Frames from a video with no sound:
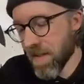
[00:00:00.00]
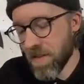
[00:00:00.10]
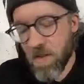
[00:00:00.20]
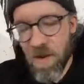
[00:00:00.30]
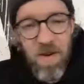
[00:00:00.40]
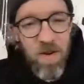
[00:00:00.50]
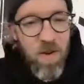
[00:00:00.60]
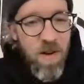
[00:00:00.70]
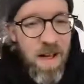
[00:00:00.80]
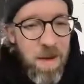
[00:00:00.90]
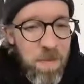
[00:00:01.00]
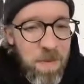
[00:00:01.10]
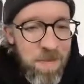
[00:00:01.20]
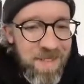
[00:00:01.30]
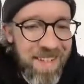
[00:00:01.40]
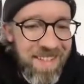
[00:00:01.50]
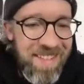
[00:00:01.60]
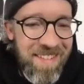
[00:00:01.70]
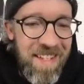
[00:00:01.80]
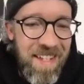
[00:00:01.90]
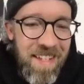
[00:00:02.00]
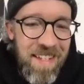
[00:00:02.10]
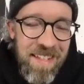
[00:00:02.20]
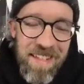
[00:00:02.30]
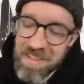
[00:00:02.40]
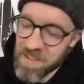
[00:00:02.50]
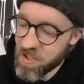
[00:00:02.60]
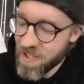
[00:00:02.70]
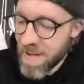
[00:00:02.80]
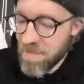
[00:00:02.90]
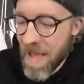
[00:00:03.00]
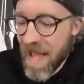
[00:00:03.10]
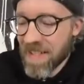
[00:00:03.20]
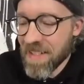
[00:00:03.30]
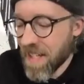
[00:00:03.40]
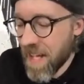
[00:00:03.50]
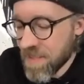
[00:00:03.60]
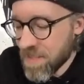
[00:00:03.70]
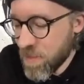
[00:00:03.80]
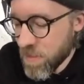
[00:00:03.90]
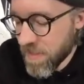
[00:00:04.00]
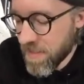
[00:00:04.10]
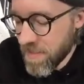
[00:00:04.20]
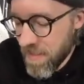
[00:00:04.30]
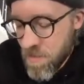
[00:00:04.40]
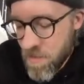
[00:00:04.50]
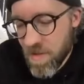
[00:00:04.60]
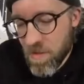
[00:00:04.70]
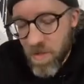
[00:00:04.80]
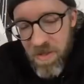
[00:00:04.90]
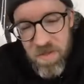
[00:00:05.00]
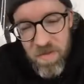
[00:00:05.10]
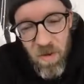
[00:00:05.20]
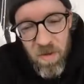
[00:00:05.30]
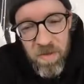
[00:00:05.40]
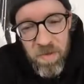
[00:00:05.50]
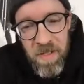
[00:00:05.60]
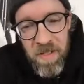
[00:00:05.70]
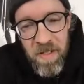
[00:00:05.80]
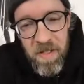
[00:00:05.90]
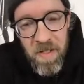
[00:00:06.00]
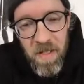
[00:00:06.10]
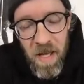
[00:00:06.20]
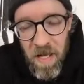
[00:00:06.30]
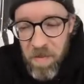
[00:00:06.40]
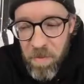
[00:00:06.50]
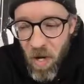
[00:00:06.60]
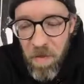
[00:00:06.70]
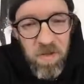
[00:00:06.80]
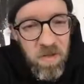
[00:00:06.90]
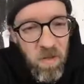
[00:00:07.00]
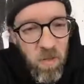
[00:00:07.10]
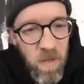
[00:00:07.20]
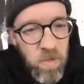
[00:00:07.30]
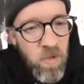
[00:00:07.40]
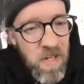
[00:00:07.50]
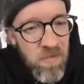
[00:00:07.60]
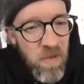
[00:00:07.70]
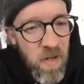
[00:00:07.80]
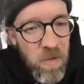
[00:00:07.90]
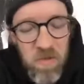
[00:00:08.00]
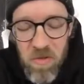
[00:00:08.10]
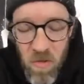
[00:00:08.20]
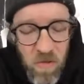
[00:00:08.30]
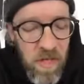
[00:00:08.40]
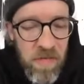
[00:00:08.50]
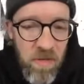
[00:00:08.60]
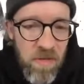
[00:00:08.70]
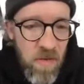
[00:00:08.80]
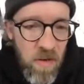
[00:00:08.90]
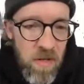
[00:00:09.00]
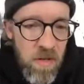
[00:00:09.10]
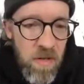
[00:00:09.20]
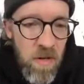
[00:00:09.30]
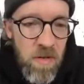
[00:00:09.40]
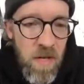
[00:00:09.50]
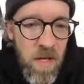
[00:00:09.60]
I don't know how it all happened, but that's the shit I magnetized to and continue to push forward, man. And it brought me somewhere. I'm grateful. I'm so grateful for it, you know?